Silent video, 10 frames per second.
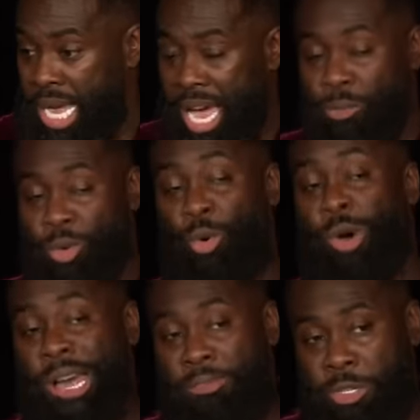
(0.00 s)
And we
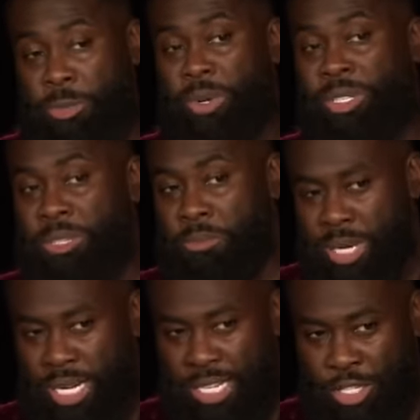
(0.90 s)
all have
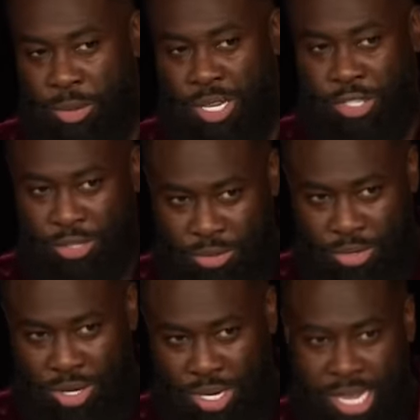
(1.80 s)
responsibilities to our
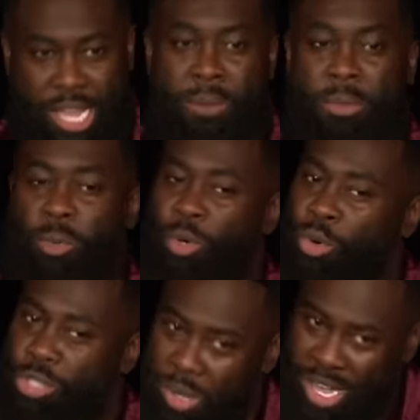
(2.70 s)
children, but we
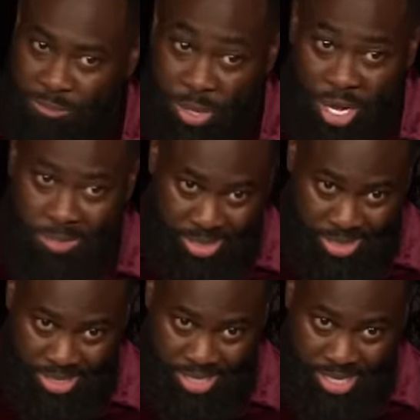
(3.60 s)
also have purpose.